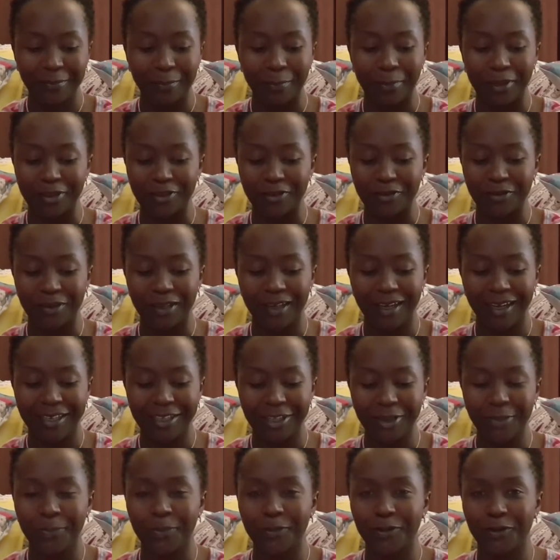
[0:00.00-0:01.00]
but you
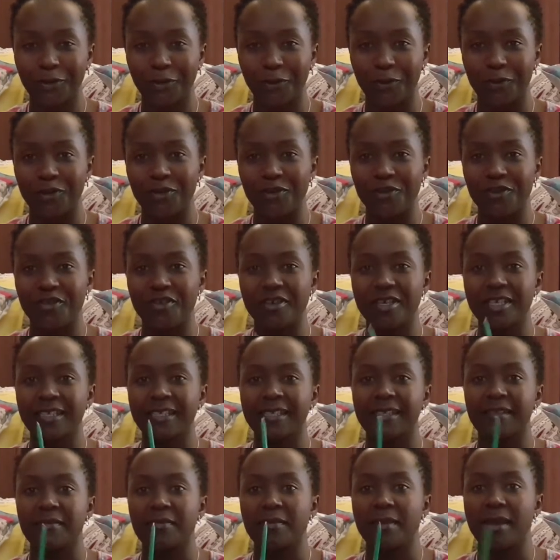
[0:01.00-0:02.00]
can't put on your
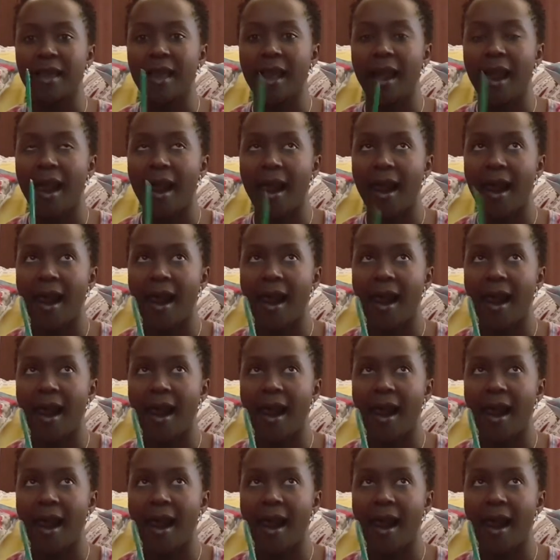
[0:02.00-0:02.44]
resume?